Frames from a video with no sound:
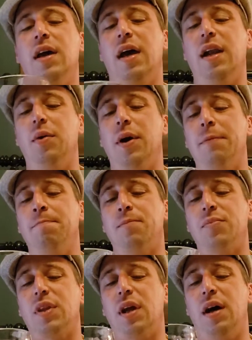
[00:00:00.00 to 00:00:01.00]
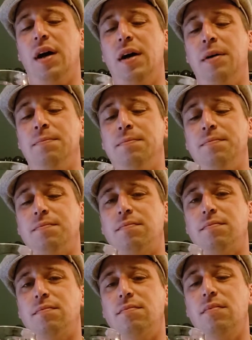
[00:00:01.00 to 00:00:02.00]
anyway,
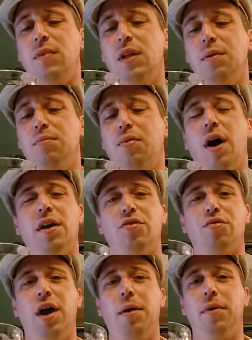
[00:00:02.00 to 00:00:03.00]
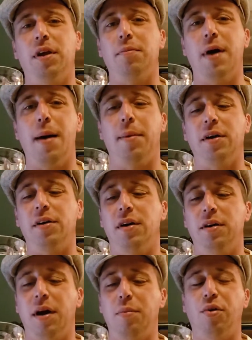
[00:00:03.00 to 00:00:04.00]
probably just rambling and babbling
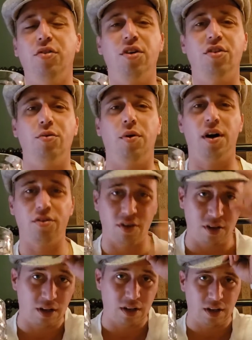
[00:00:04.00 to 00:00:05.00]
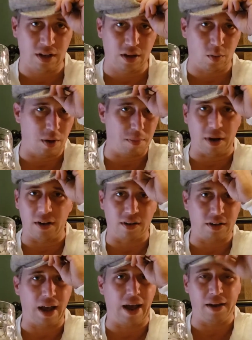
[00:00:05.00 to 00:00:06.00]
on. I appreciate you watching. Wearing my little
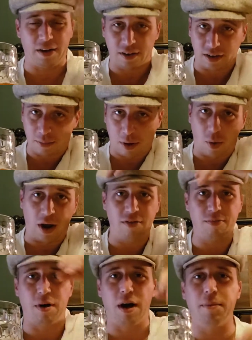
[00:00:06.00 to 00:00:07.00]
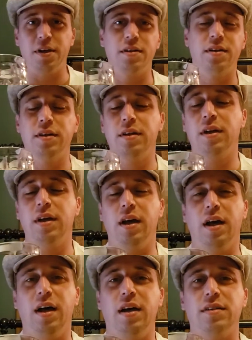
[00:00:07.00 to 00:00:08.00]
hat here that my wife bought me.
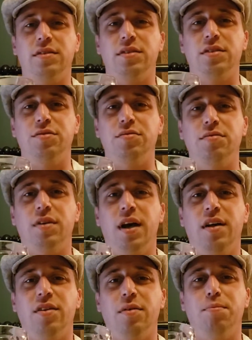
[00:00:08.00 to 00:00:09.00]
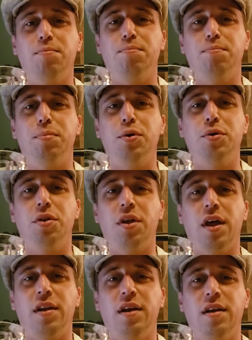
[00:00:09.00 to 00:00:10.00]
She has a booth
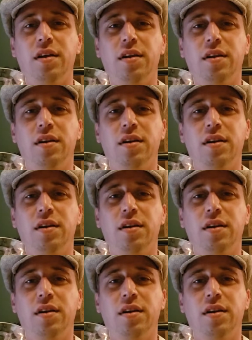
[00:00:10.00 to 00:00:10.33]
at a